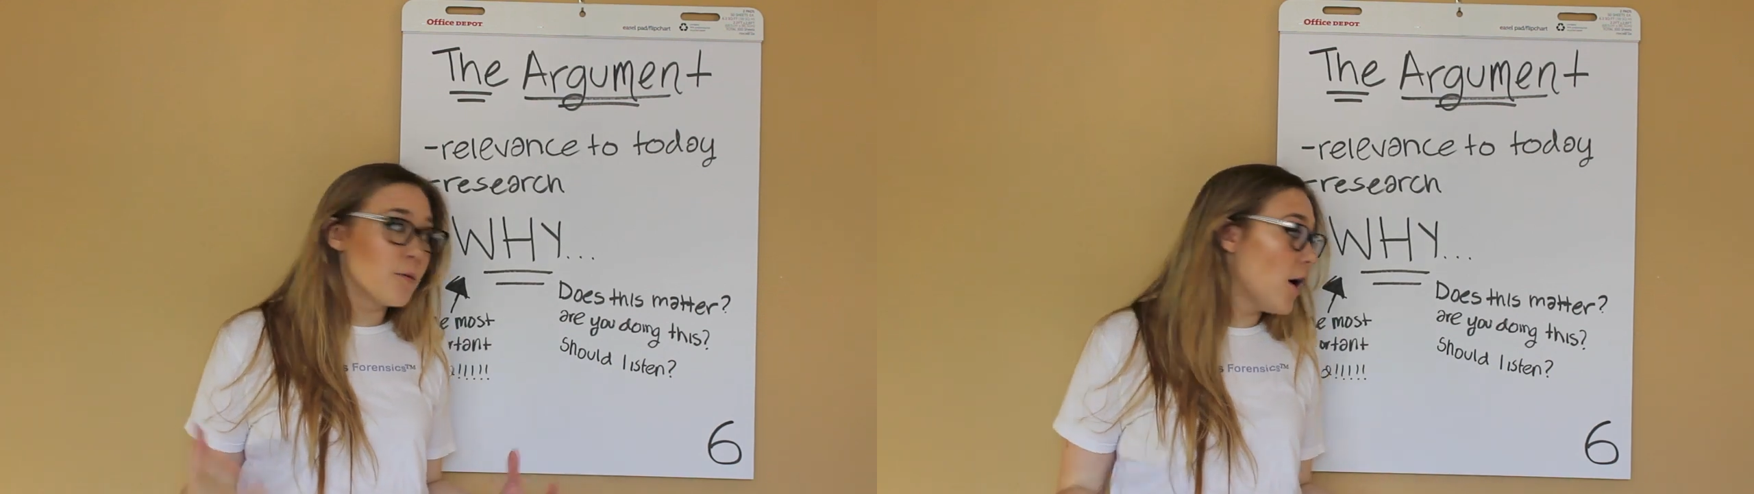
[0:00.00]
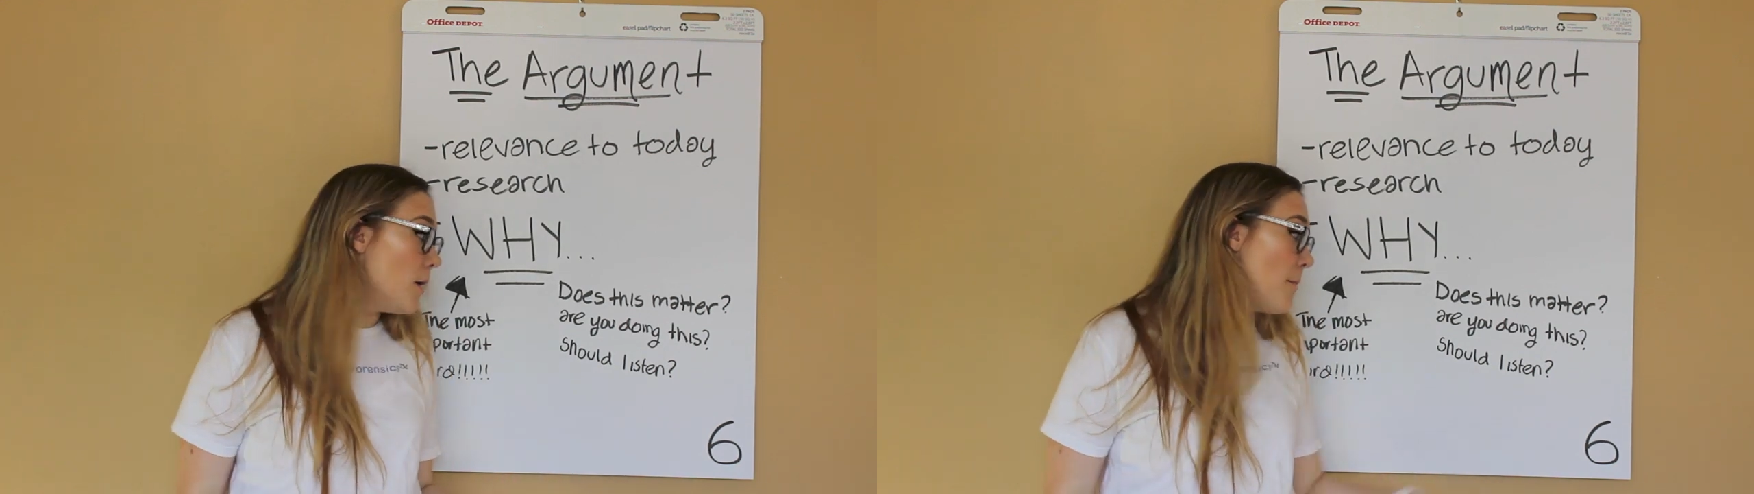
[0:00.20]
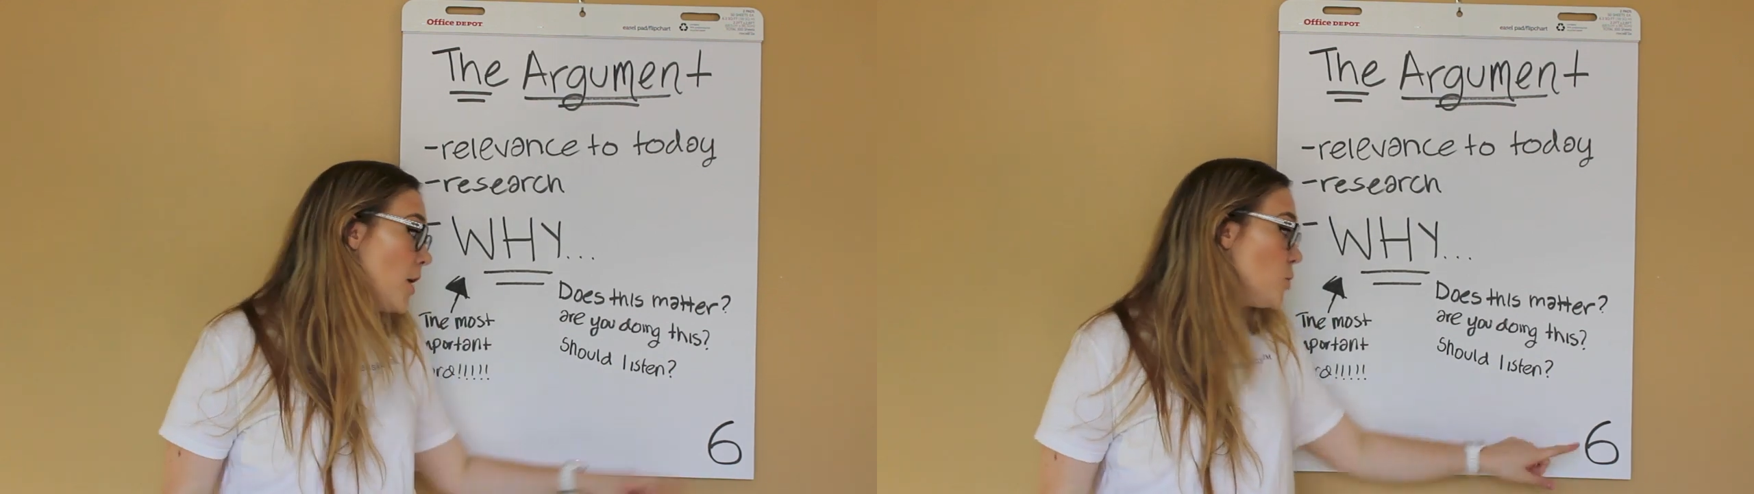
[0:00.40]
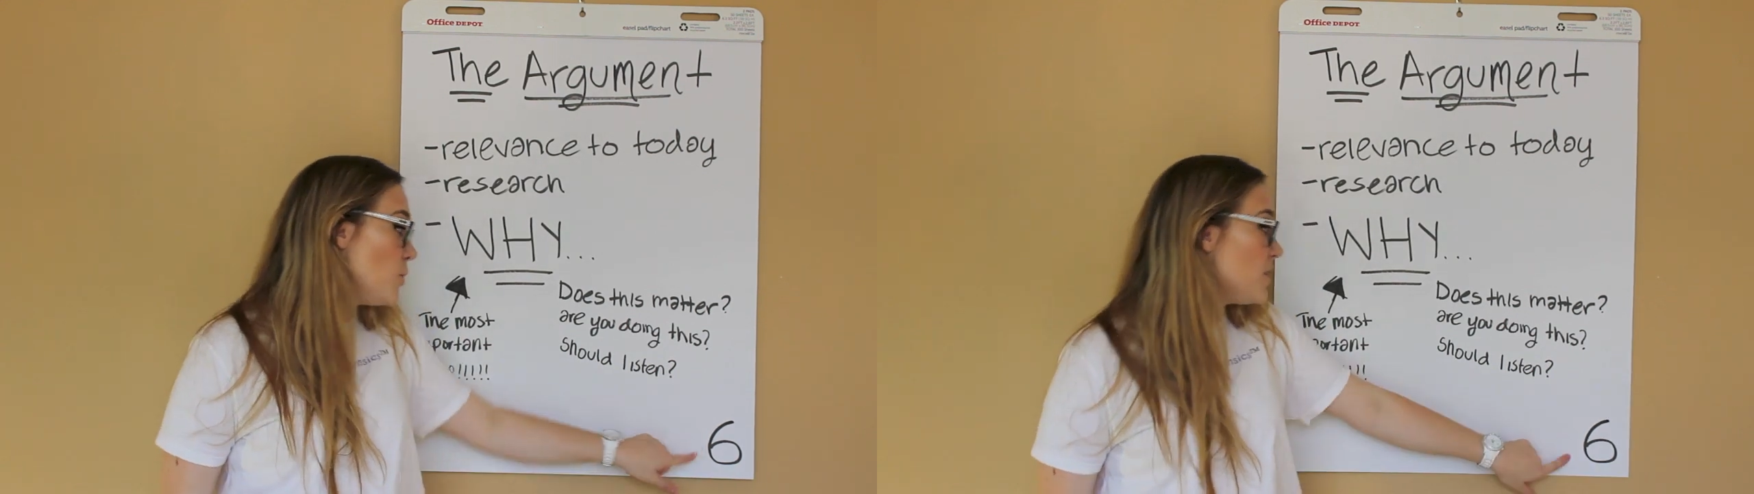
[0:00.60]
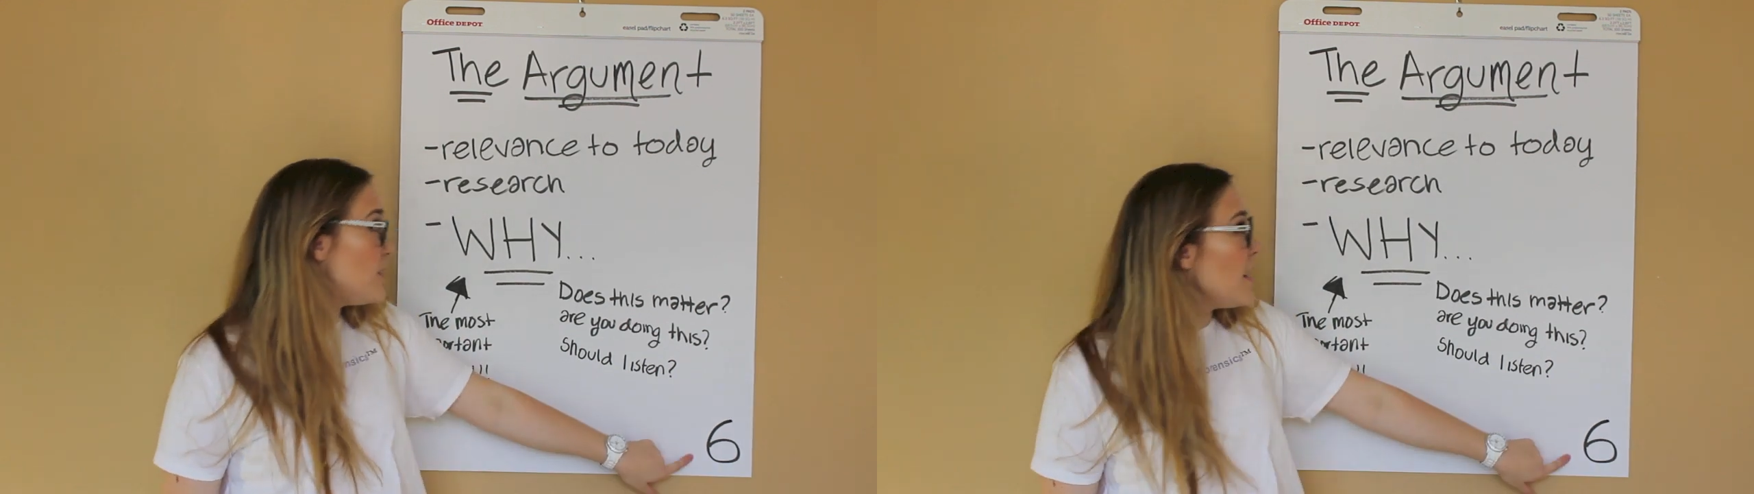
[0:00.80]
We're on
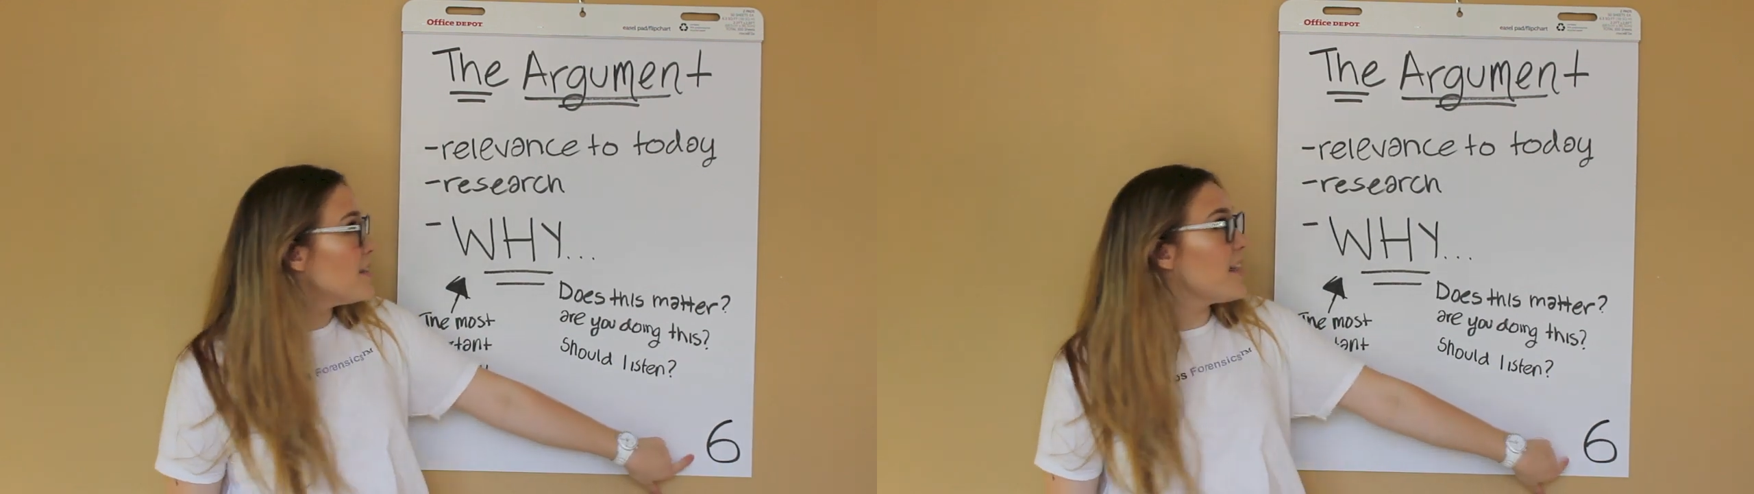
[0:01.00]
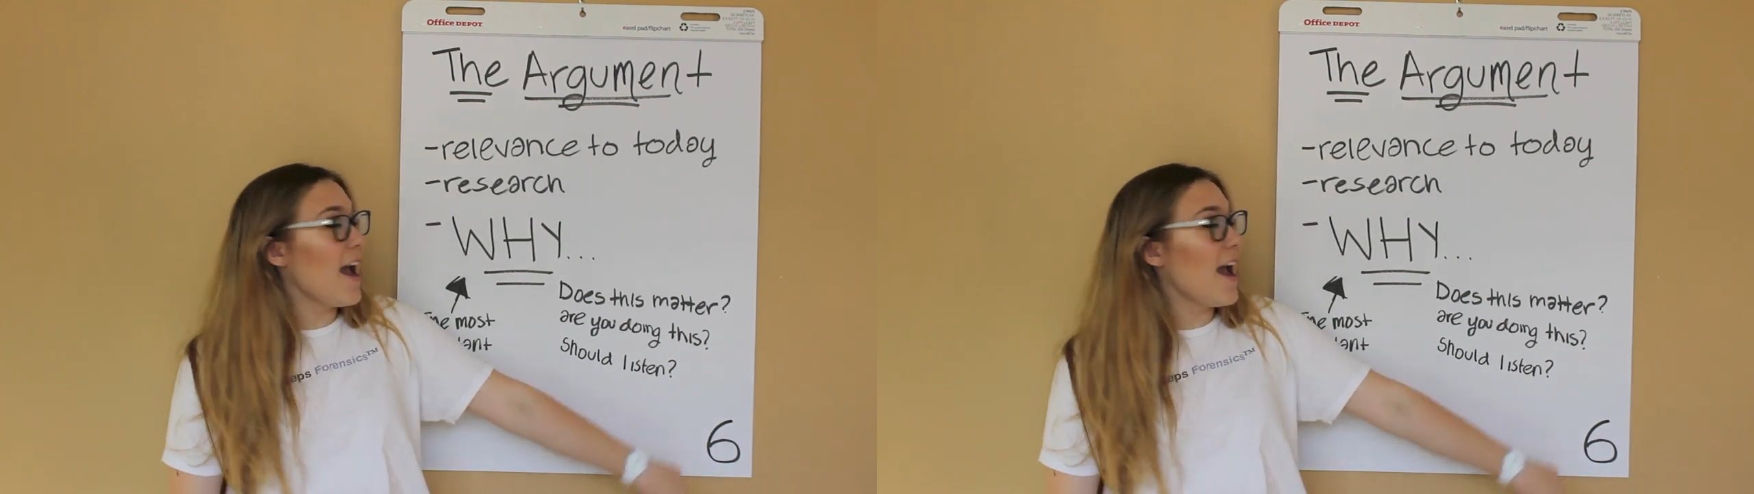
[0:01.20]
Module 6,